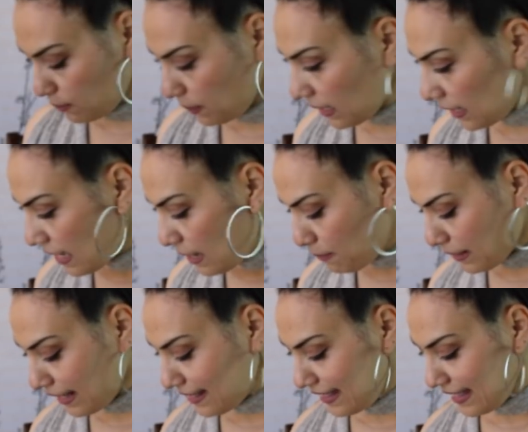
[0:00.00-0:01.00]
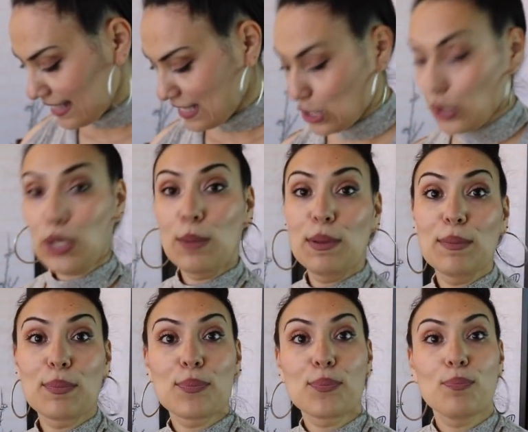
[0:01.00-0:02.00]
be, but I think it's gonna be
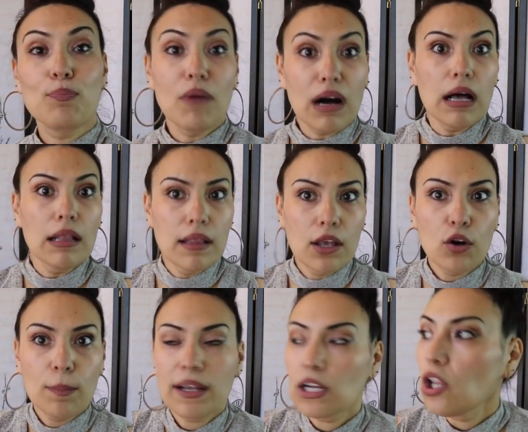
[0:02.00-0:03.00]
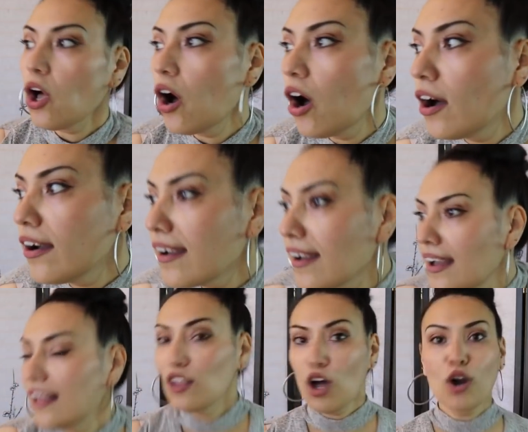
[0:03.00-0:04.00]
a little bit long,
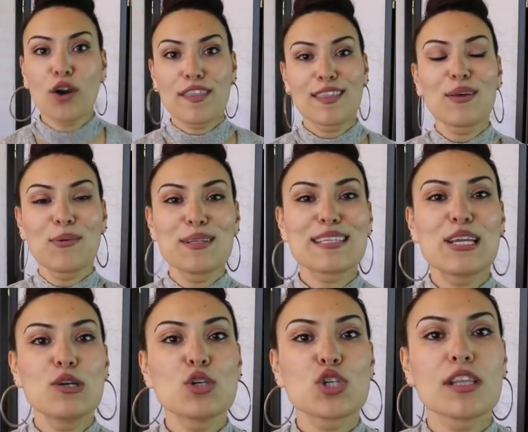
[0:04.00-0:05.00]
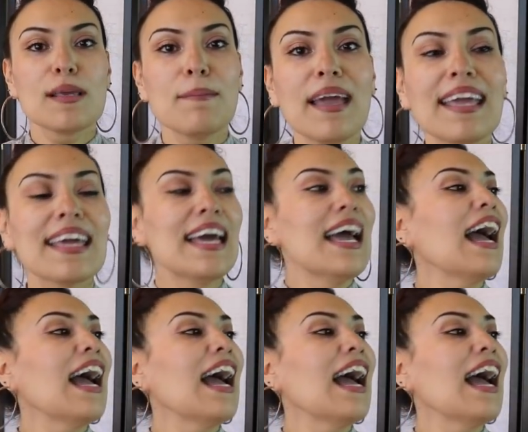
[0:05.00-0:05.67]
longer than the ones I usually make.